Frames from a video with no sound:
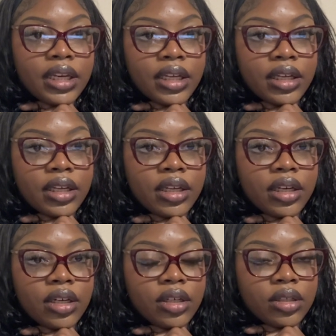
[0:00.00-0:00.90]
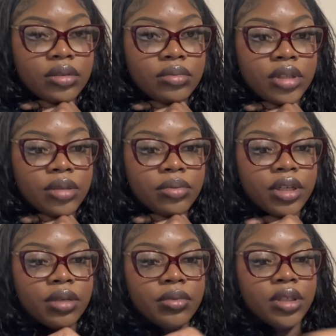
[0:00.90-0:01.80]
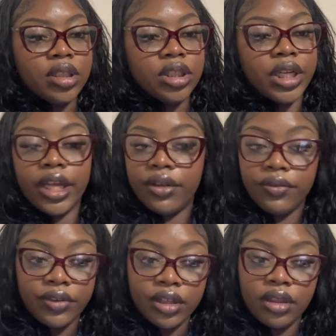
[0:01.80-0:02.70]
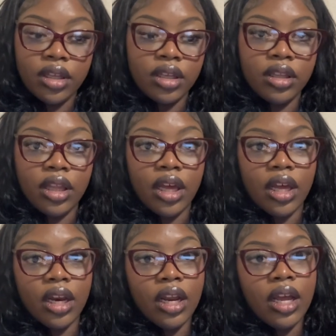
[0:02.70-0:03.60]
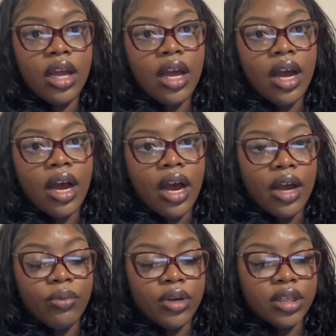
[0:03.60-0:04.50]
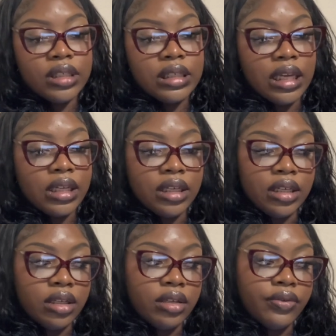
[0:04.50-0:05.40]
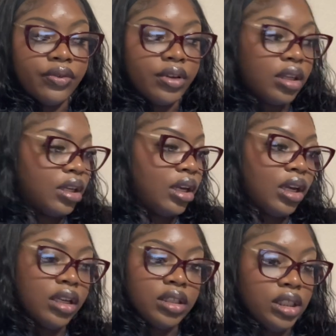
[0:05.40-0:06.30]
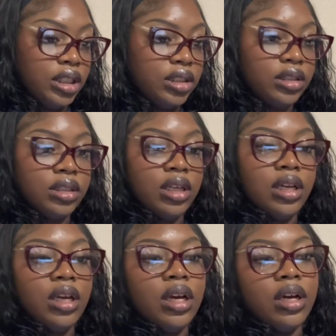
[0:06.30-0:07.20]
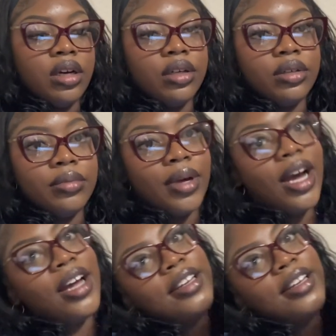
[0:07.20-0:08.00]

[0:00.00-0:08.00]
did pretty much everything that I wanted to get done for the day, at least. I